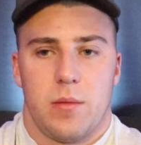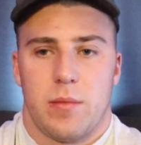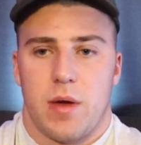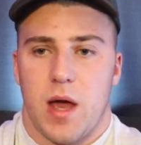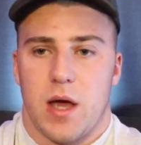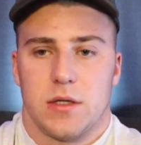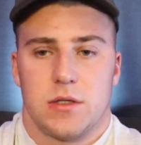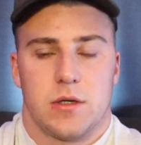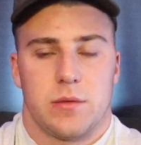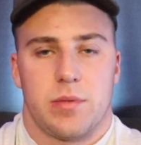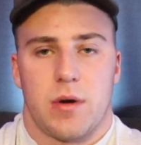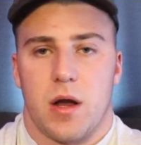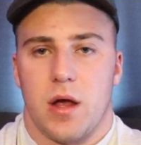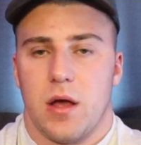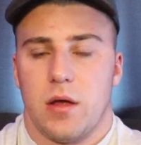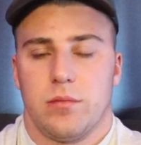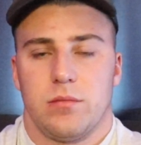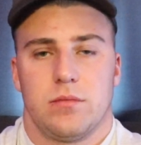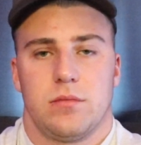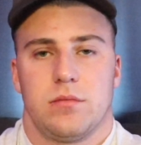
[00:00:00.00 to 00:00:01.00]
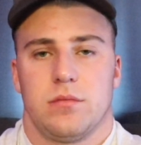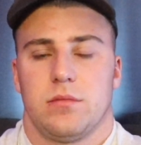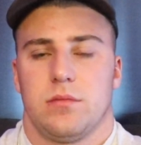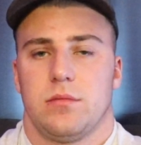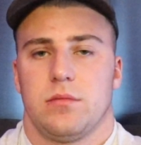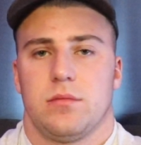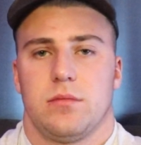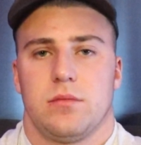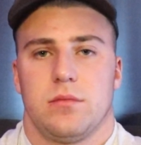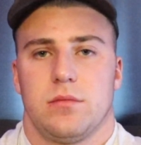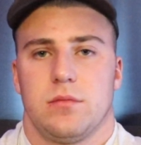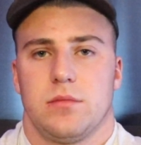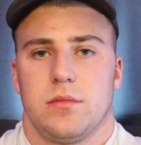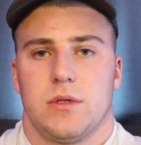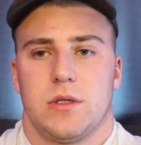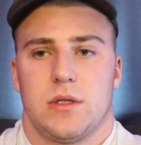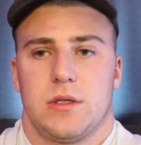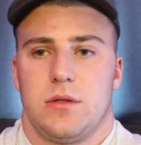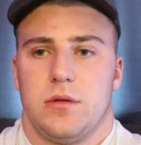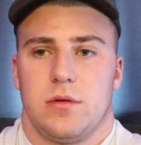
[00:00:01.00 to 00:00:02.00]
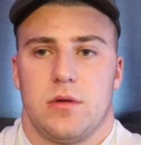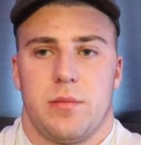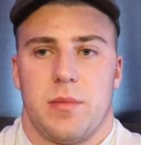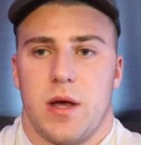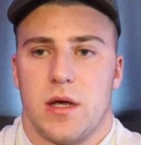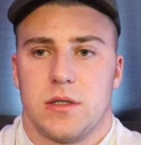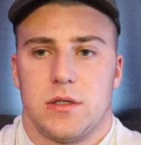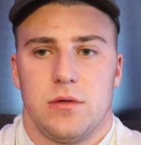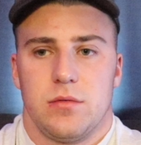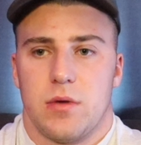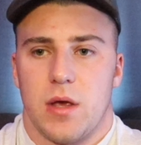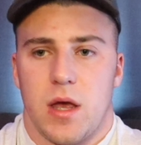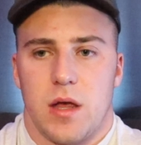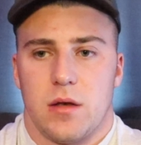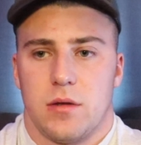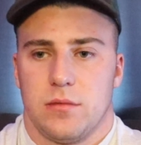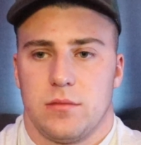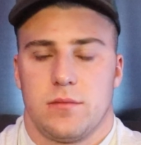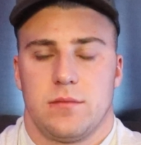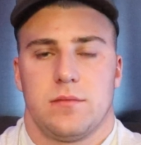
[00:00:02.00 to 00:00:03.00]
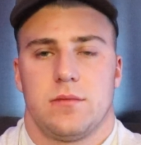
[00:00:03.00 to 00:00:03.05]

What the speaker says: past your prime, just do the best you can.